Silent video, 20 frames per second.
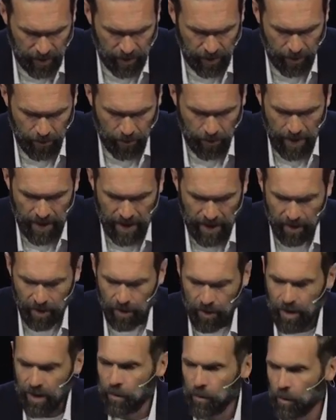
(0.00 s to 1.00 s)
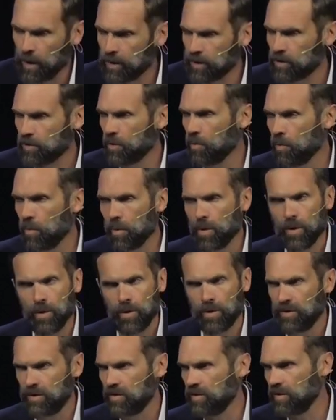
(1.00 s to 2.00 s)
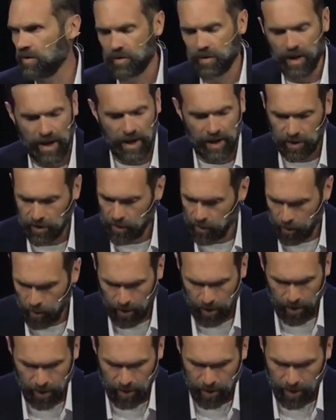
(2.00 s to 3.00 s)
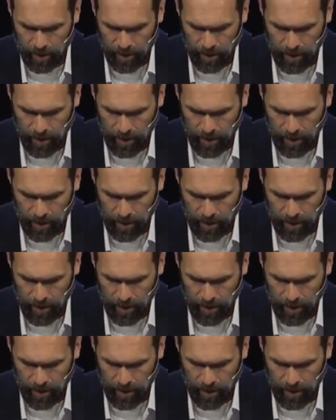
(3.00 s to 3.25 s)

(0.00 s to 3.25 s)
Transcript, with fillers: the manner in which the world is designed to work.